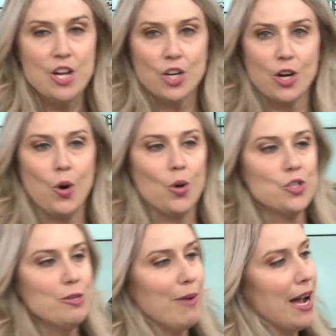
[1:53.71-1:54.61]
You're going to
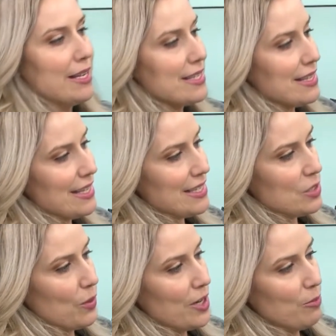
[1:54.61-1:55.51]
hold your box. This
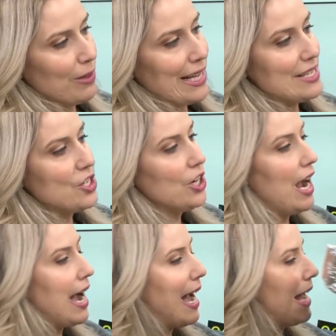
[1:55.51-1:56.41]
is where you'll place your
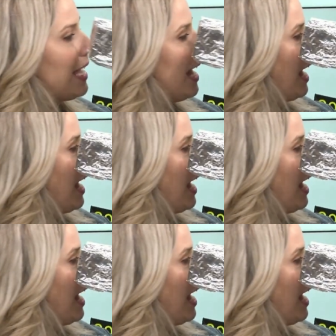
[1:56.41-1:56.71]
eye,